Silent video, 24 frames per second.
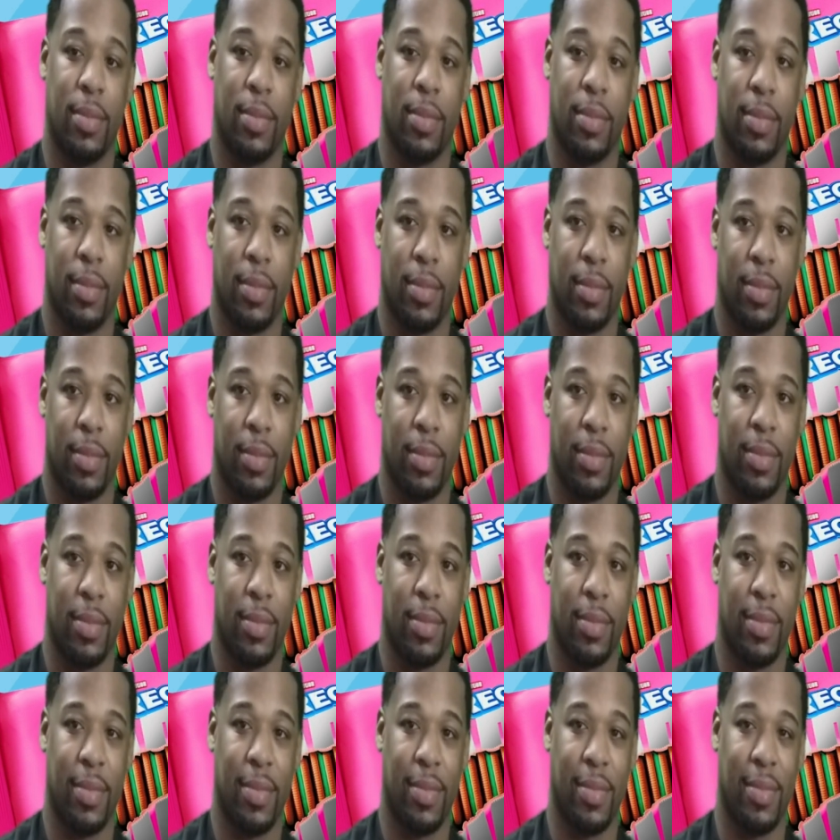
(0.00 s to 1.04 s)

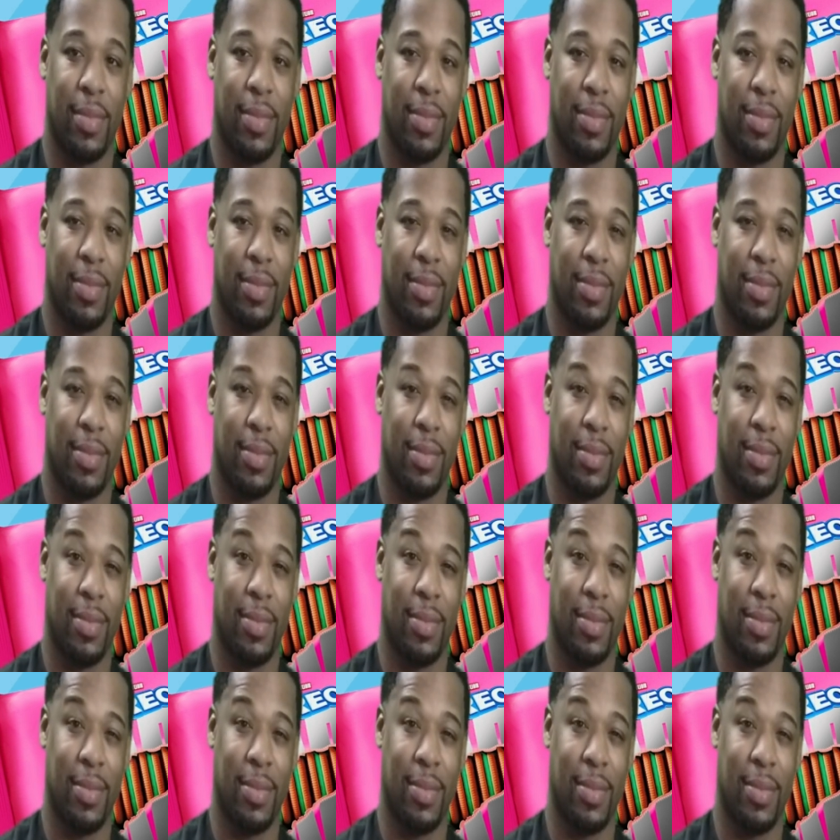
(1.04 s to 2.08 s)

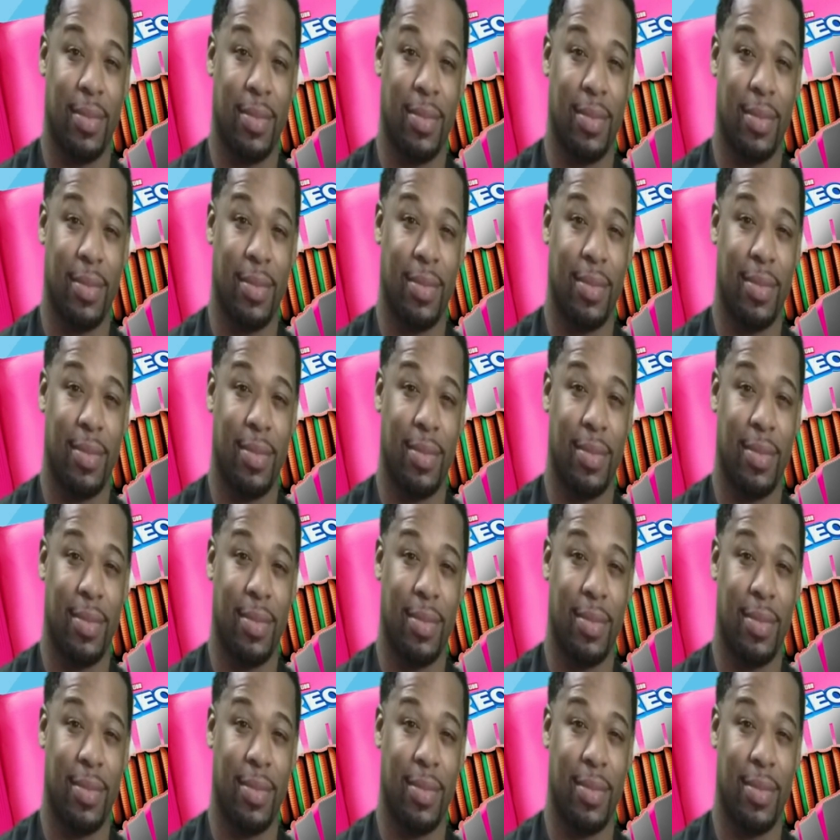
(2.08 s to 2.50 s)
The person shown says nothing.